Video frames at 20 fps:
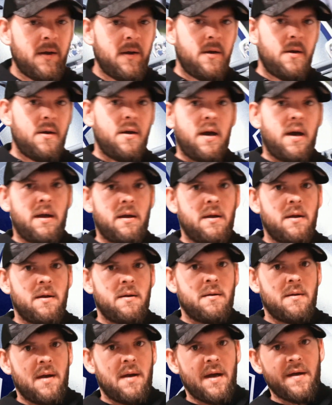
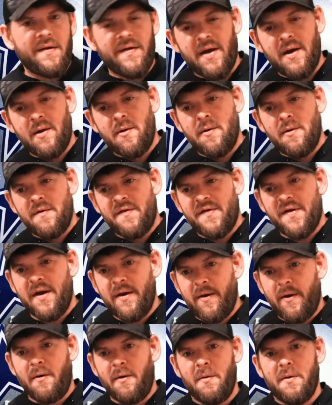And as I said
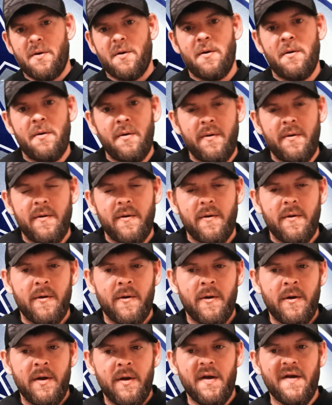earlier,
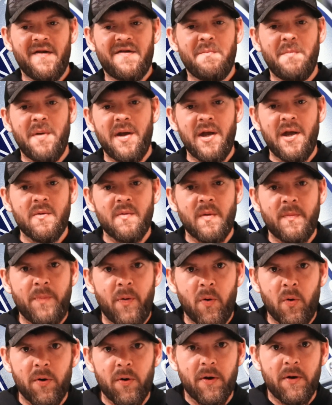it's being
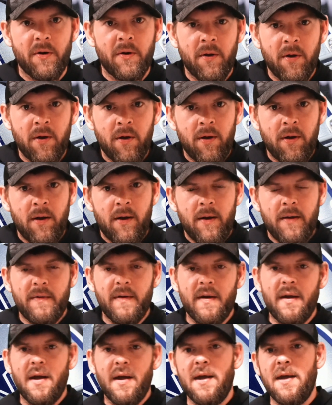reported
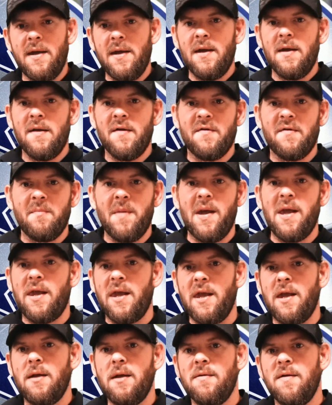that he is
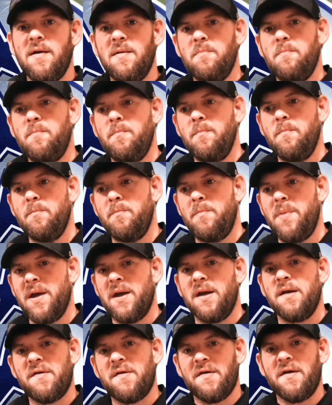making the
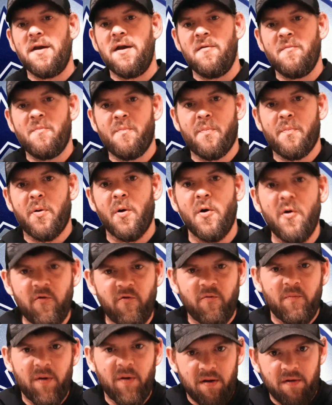biggest
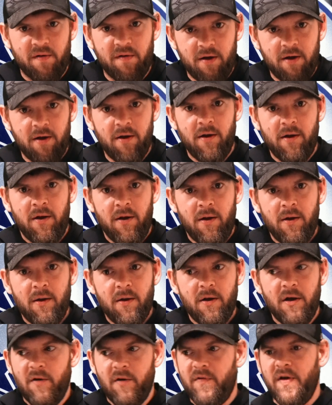improvement
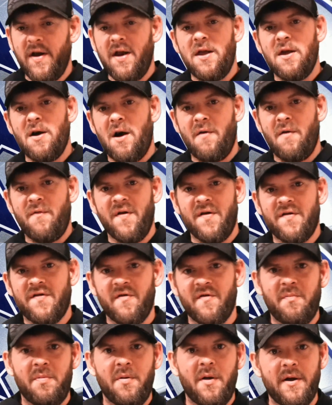of any offensive
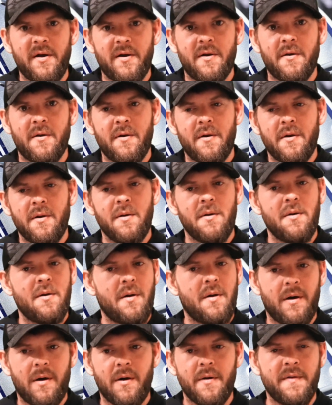player
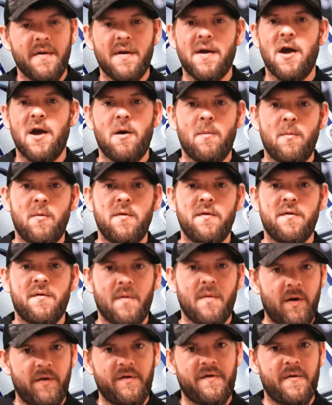on the Cowboys
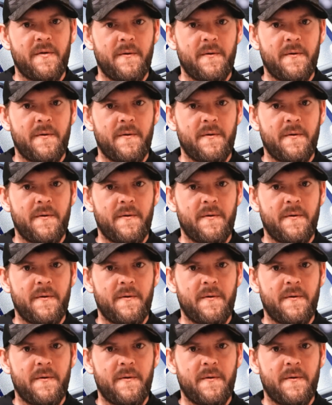roster.